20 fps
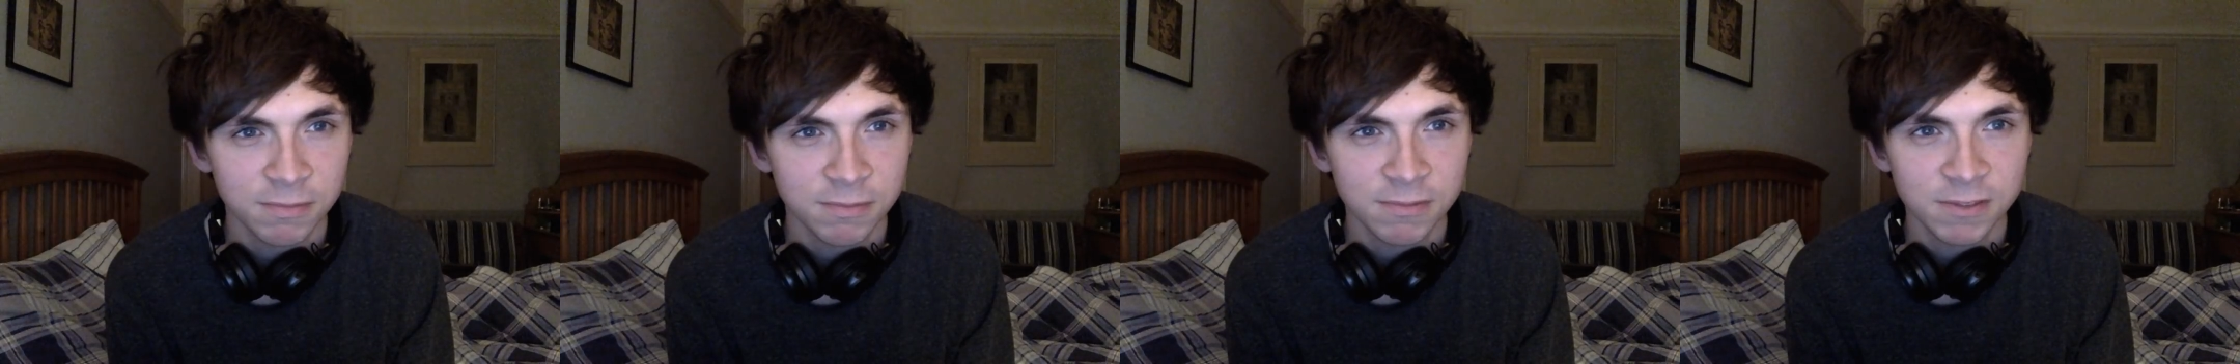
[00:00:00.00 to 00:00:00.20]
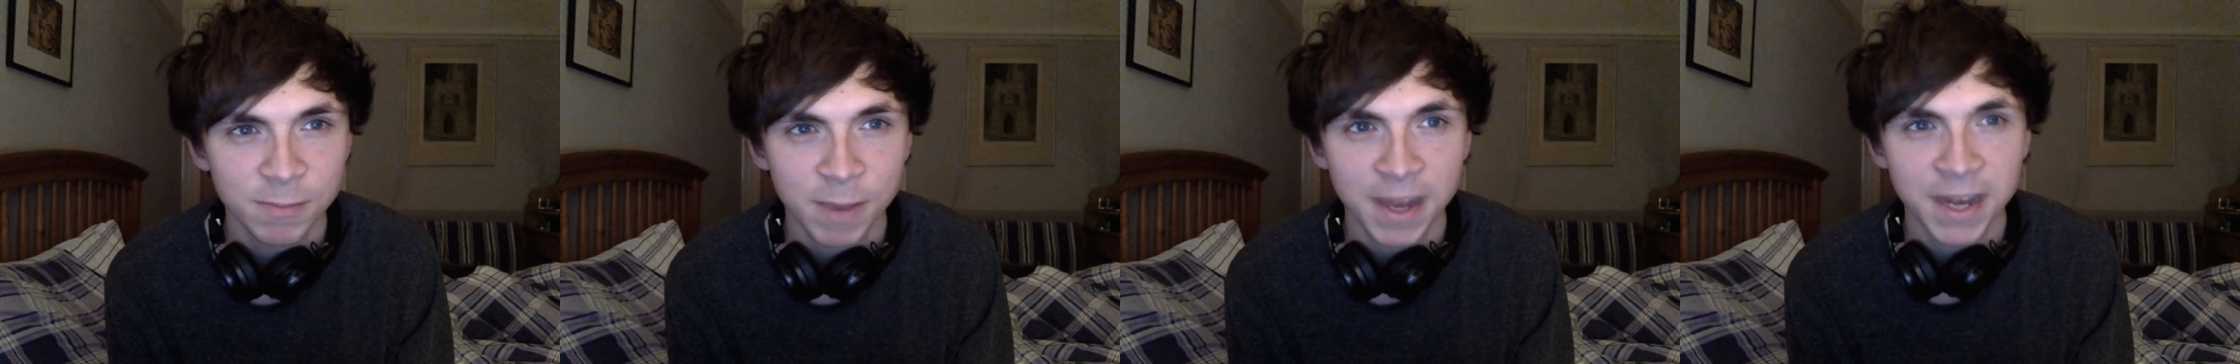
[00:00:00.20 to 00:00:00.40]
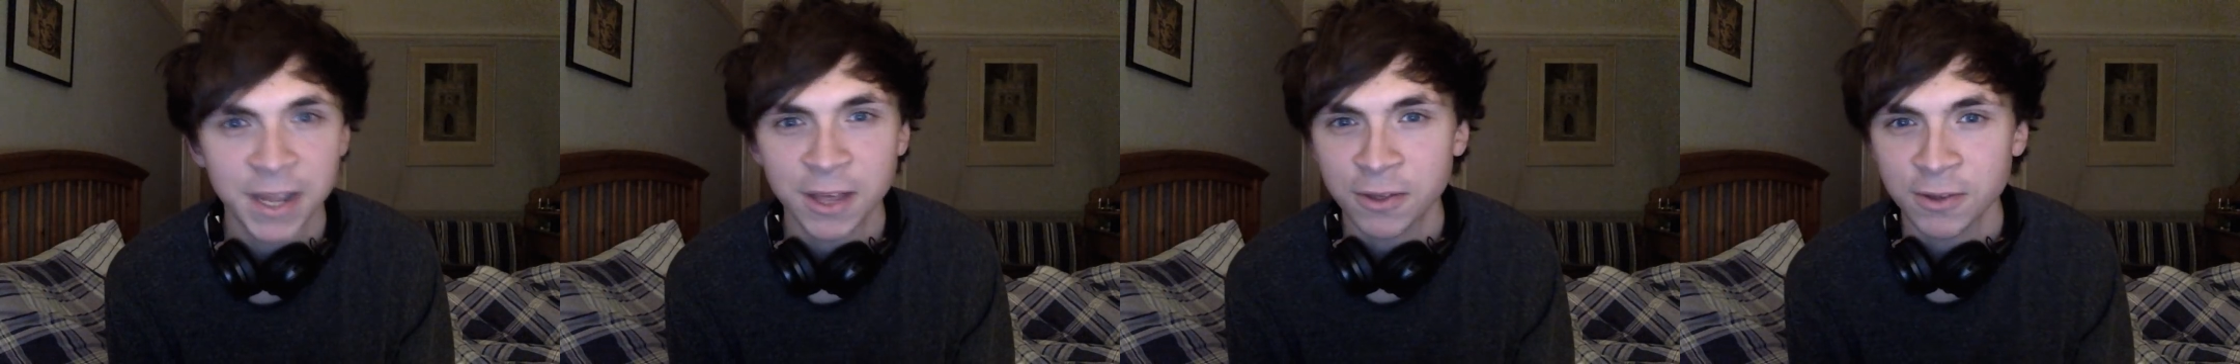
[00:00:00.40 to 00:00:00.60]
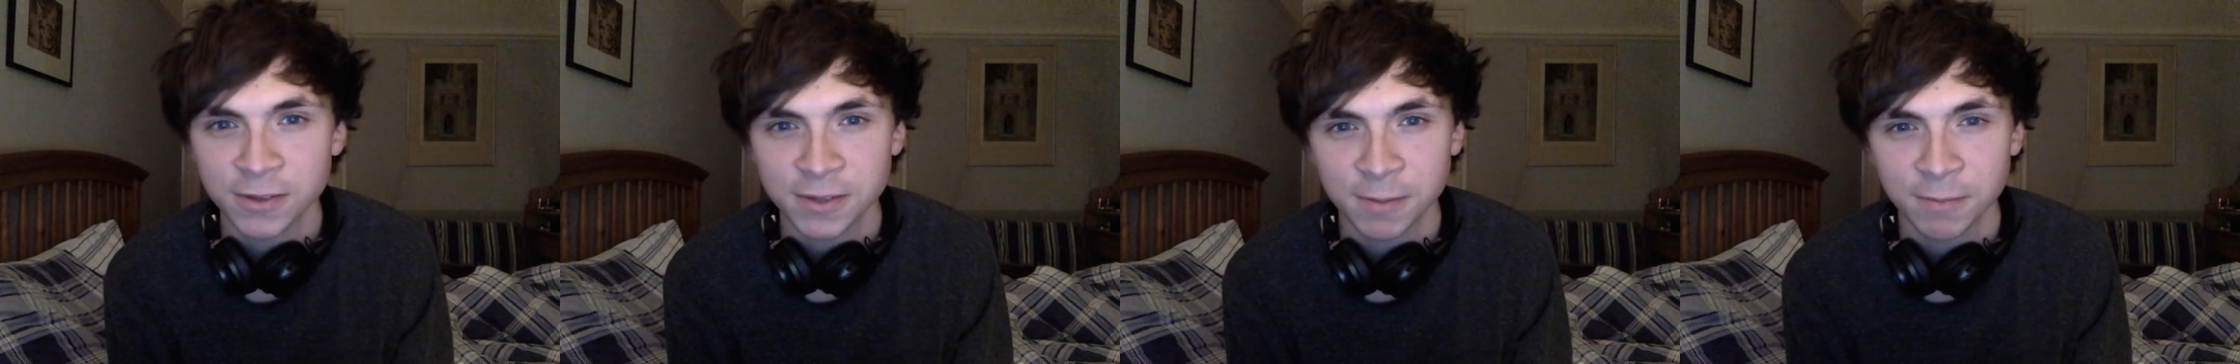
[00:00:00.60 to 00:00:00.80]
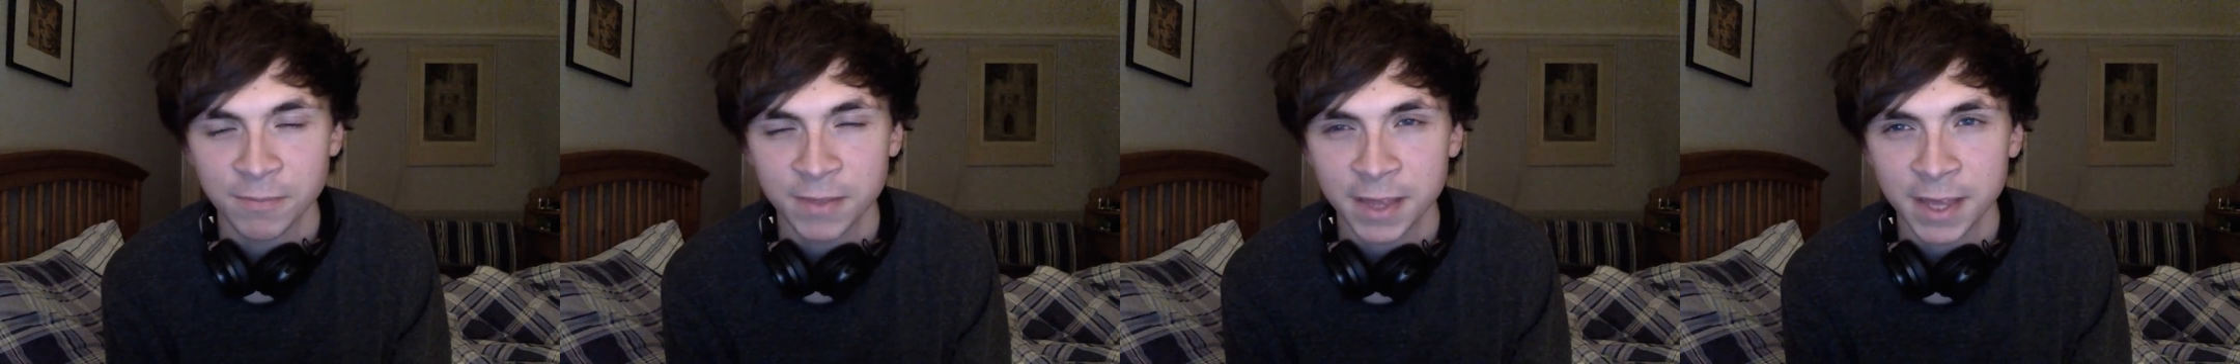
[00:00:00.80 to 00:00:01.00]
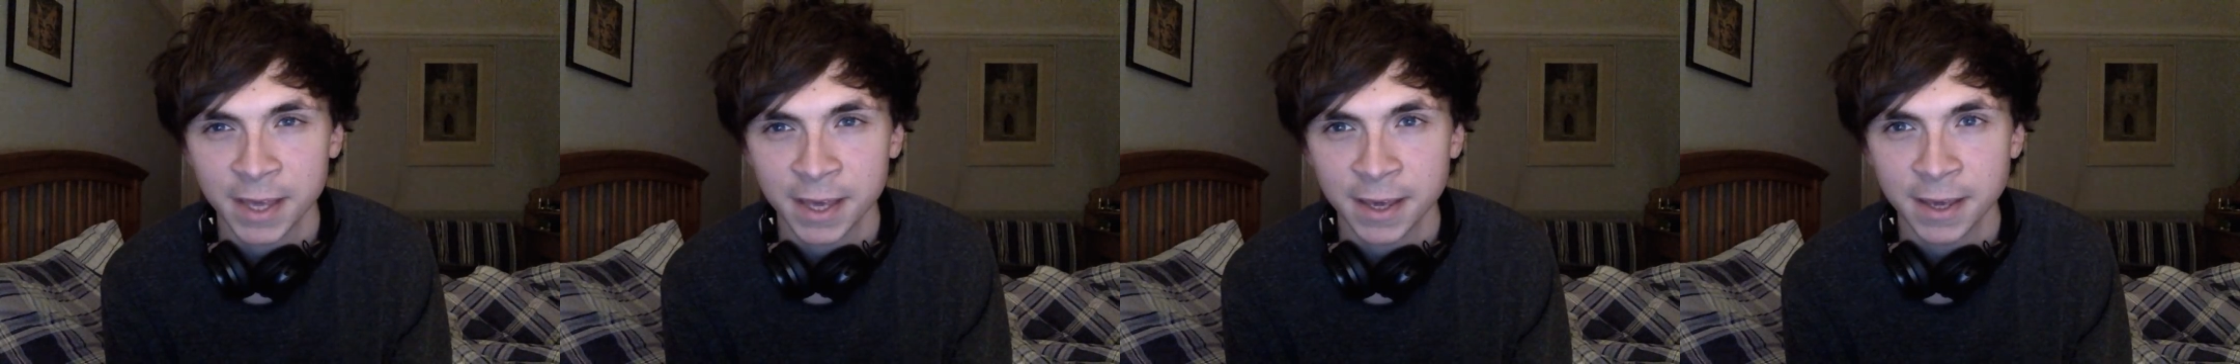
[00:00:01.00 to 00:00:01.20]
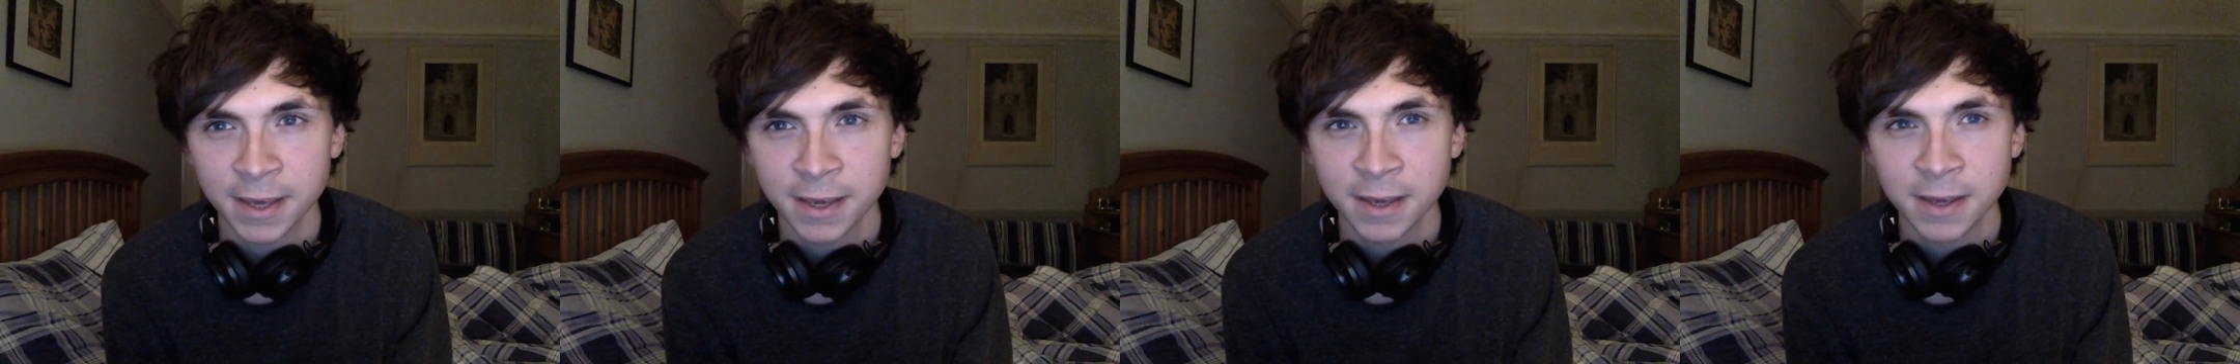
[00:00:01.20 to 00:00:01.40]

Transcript: Spanish or something.